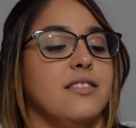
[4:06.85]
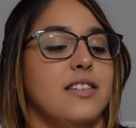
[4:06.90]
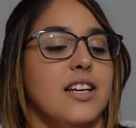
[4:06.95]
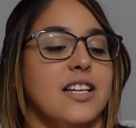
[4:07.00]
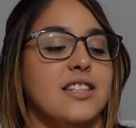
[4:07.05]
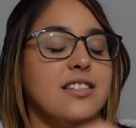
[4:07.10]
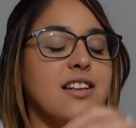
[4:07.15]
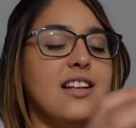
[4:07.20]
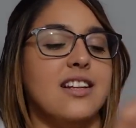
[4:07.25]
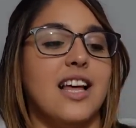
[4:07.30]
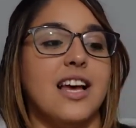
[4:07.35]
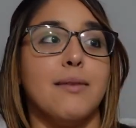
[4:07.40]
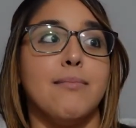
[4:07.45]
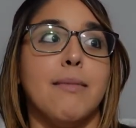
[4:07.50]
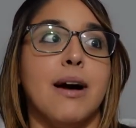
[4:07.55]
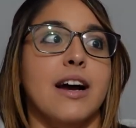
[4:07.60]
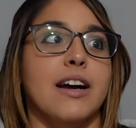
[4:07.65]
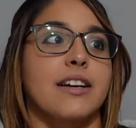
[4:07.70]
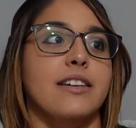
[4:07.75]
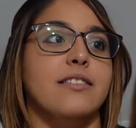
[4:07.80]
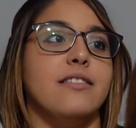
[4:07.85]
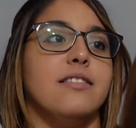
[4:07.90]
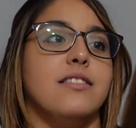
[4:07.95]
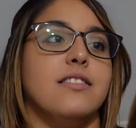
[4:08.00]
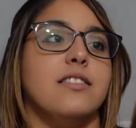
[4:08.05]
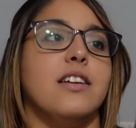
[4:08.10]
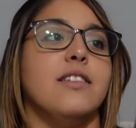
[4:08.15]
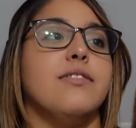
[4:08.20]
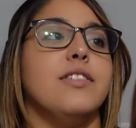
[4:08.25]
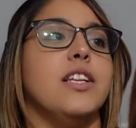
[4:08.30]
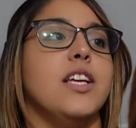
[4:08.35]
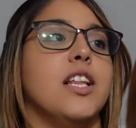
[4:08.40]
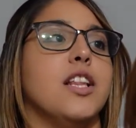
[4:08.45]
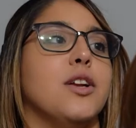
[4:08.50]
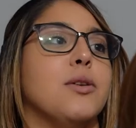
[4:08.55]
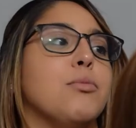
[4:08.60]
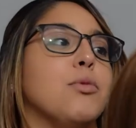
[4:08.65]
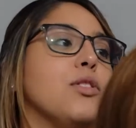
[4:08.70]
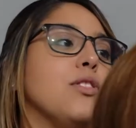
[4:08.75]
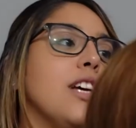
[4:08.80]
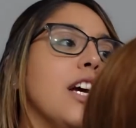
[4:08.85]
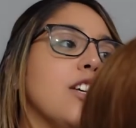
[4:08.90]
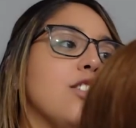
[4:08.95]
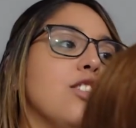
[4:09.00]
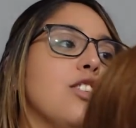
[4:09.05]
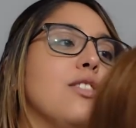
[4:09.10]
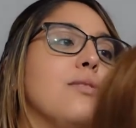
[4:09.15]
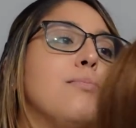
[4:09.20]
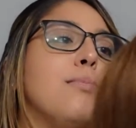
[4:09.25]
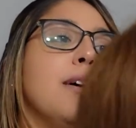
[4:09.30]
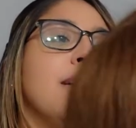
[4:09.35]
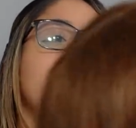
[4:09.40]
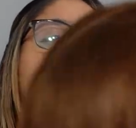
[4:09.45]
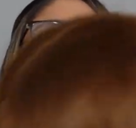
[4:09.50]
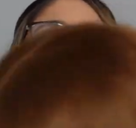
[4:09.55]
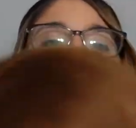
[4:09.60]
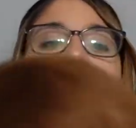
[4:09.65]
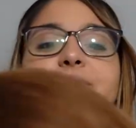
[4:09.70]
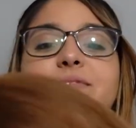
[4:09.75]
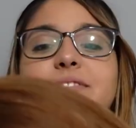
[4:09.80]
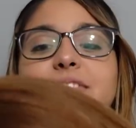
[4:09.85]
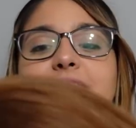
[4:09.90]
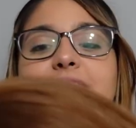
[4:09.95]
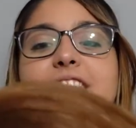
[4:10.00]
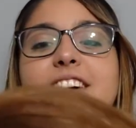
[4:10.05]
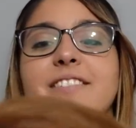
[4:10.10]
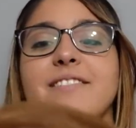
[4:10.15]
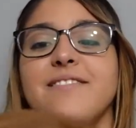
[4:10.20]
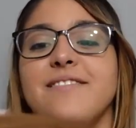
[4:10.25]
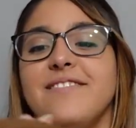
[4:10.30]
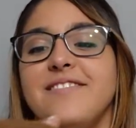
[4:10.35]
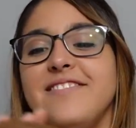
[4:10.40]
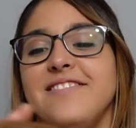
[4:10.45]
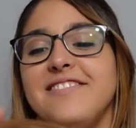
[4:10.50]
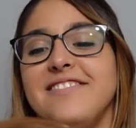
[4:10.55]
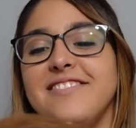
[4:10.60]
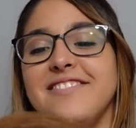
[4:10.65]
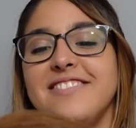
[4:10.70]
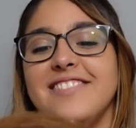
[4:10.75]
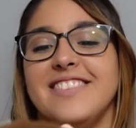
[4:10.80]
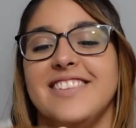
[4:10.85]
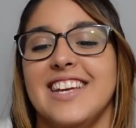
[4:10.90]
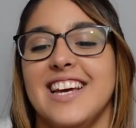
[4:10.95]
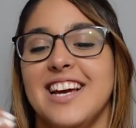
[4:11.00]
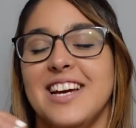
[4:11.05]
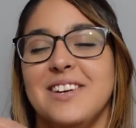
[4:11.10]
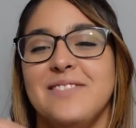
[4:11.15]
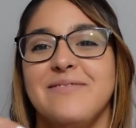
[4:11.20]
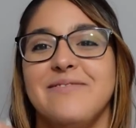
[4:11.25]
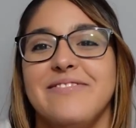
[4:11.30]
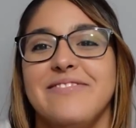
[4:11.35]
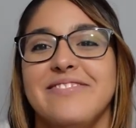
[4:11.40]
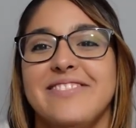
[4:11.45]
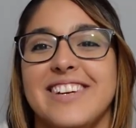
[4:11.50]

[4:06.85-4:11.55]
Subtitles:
It's not like mine, it's definitely a little more textured, but yeah, I'm